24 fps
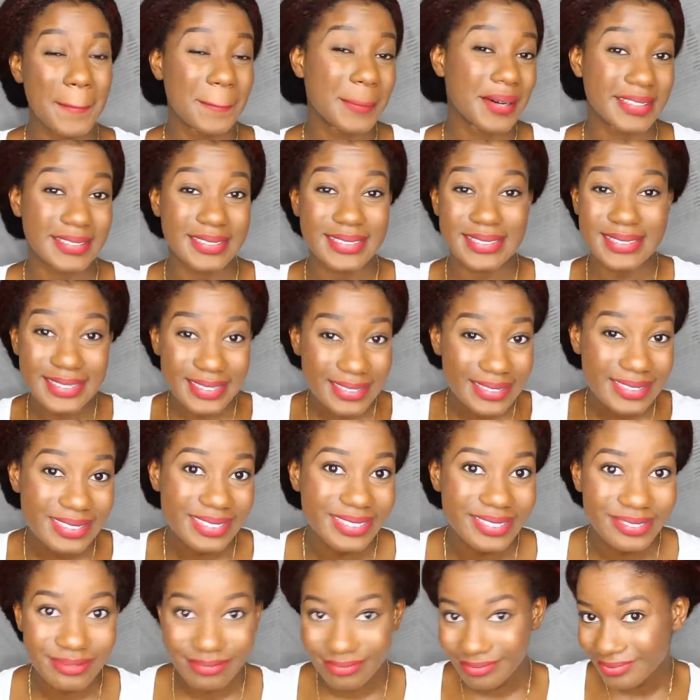but
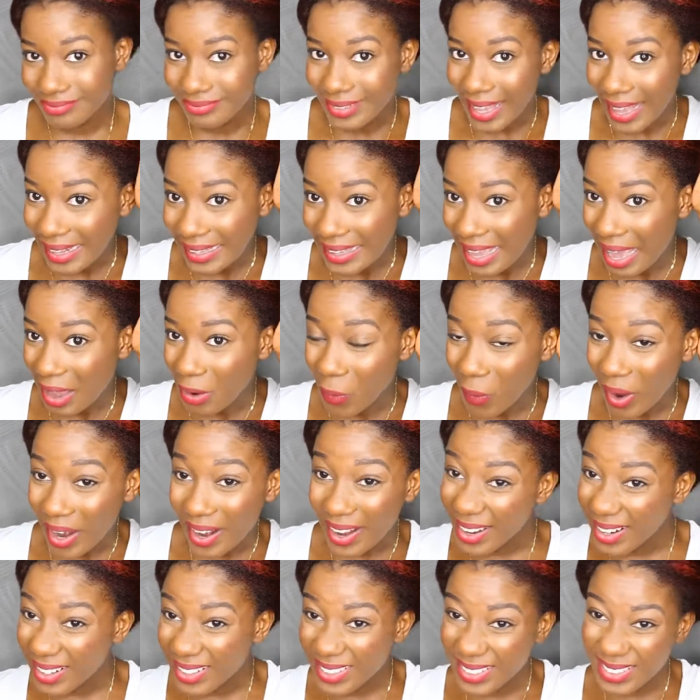it can
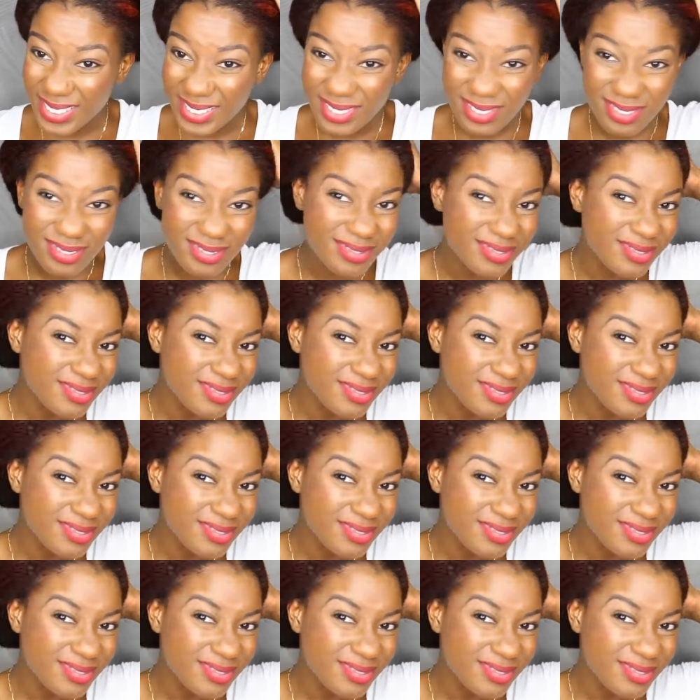work.